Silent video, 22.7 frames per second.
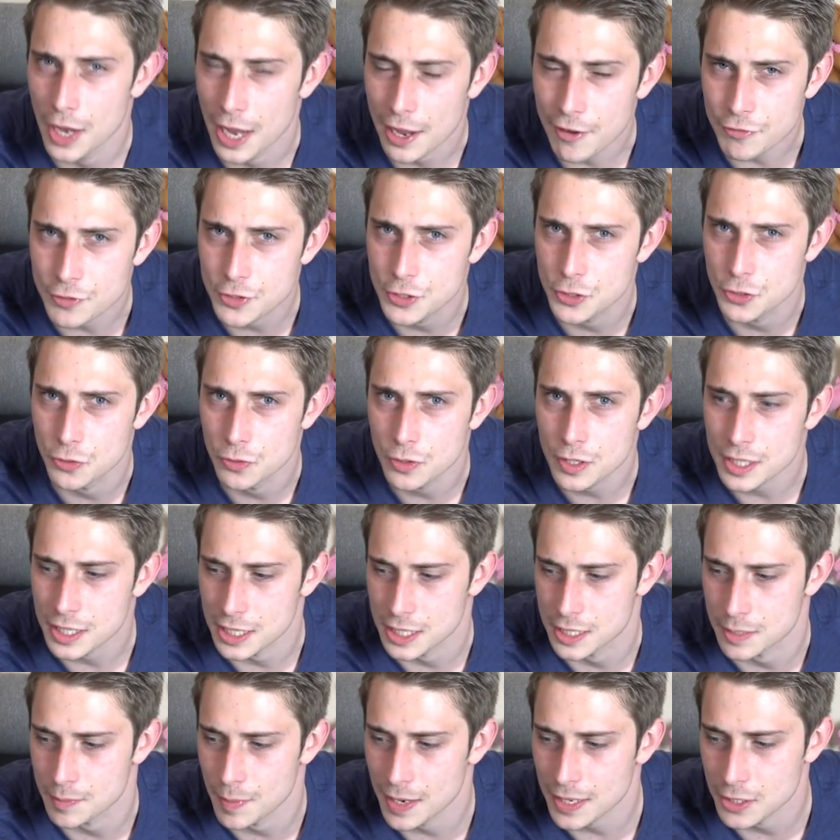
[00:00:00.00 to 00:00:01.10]
have to do it,
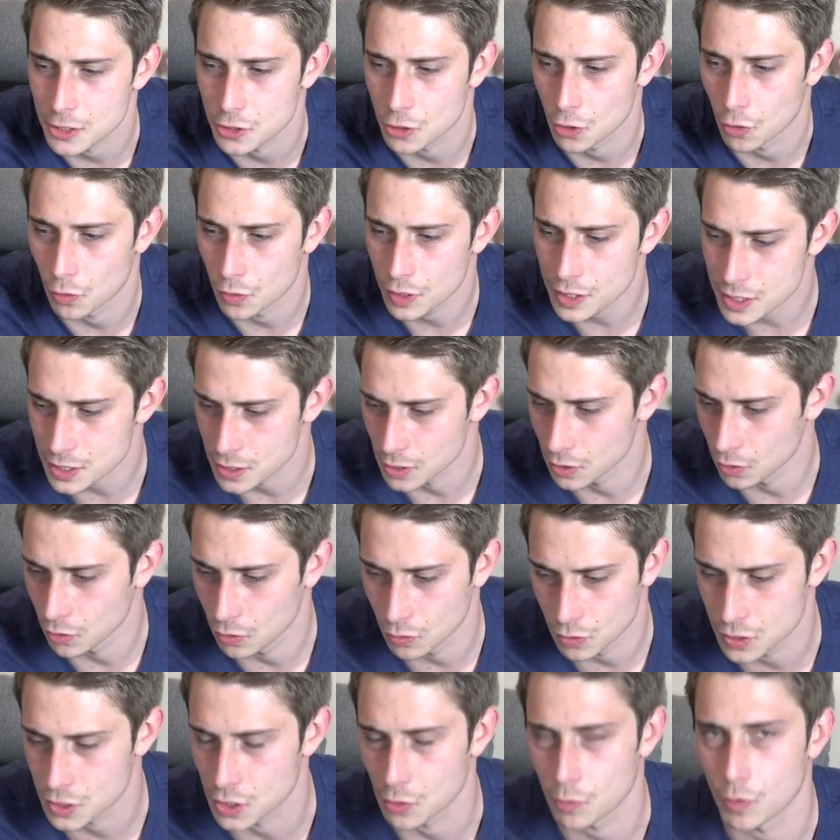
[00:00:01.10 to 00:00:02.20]
it's mandatory,
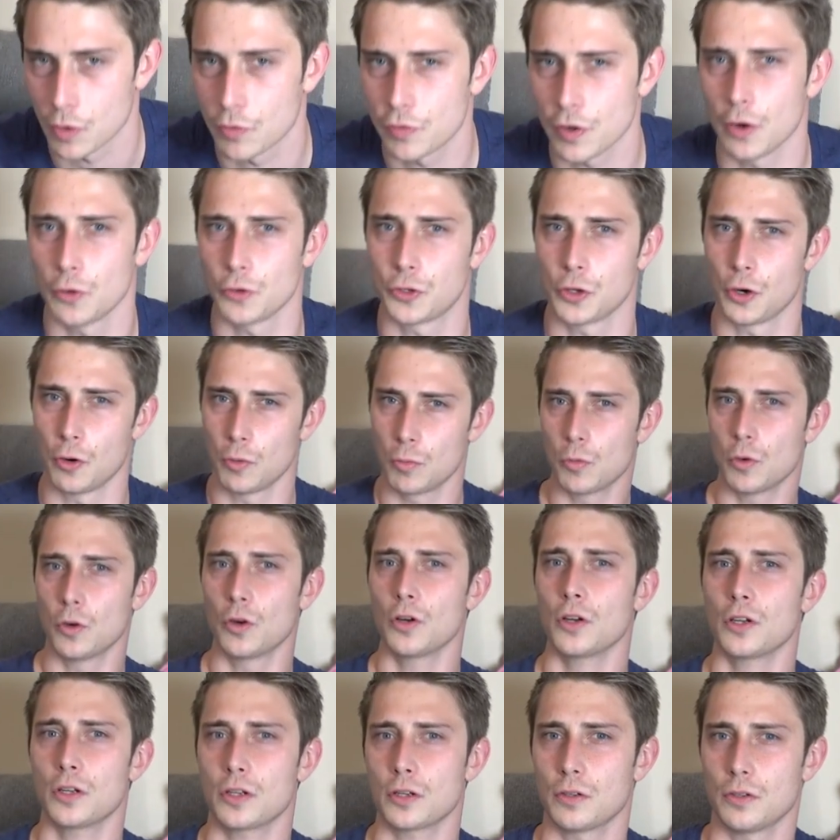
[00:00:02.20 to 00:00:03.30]
so without
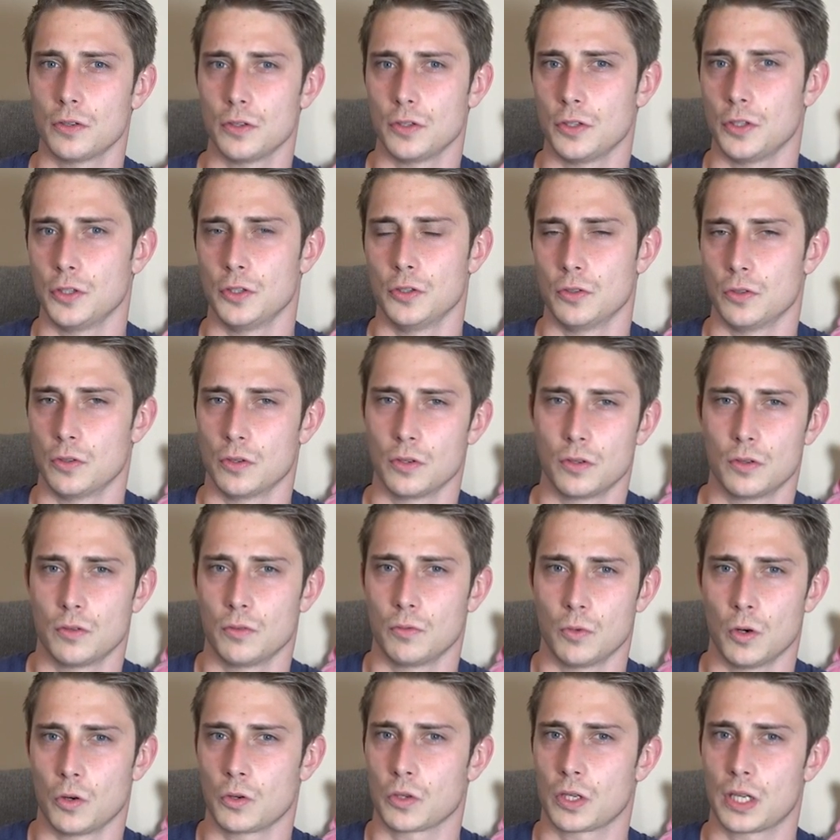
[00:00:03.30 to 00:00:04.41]
homework you
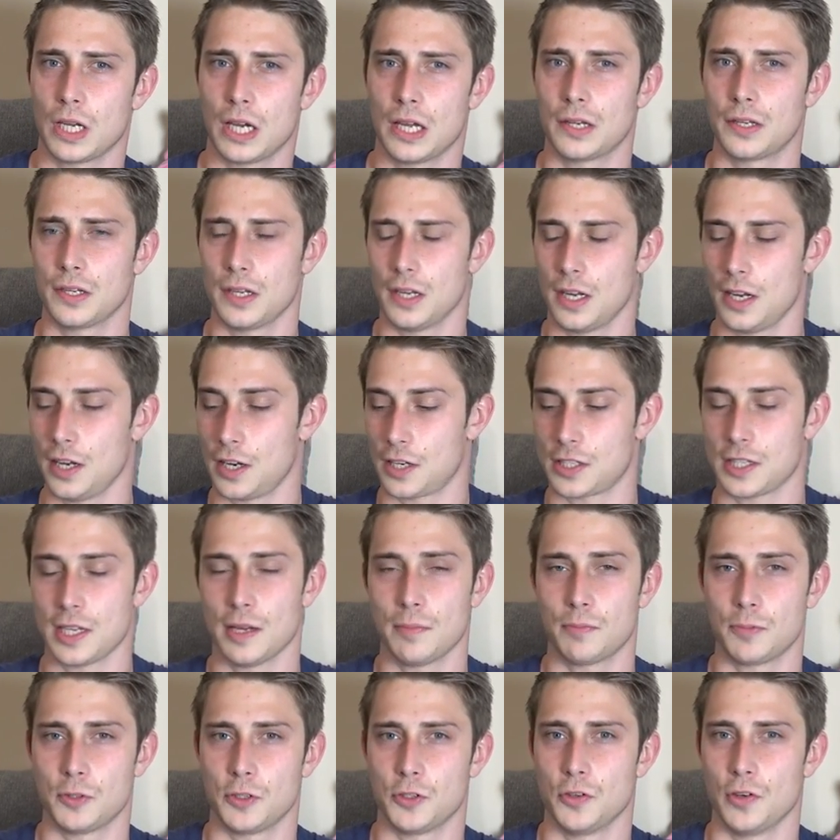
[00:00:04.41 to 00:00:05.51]
won't get
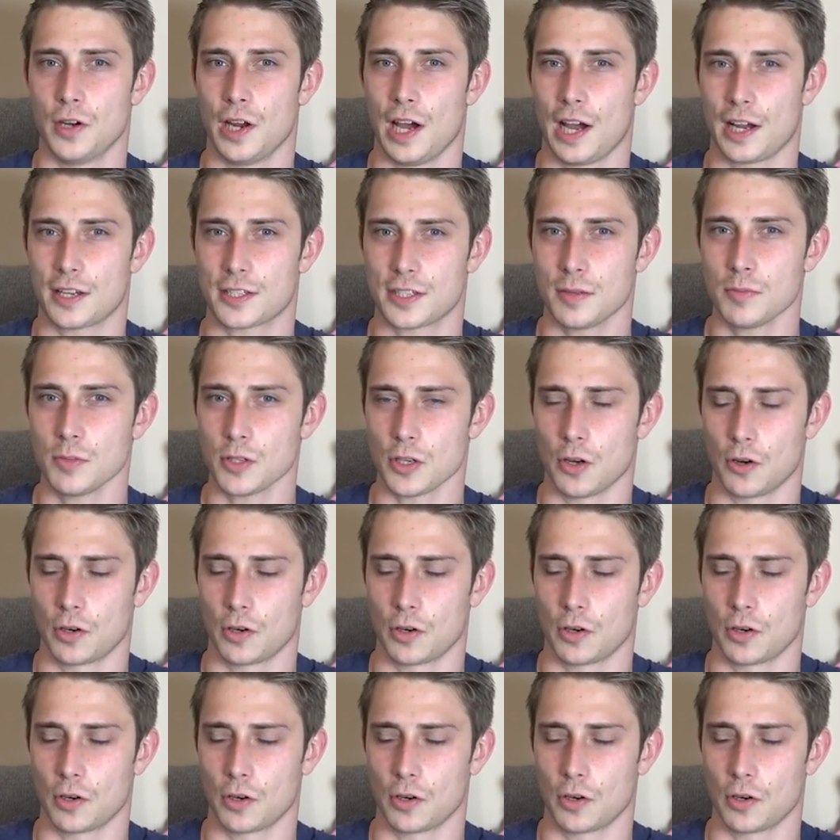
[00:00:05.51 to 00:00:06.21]
accepted to the exams.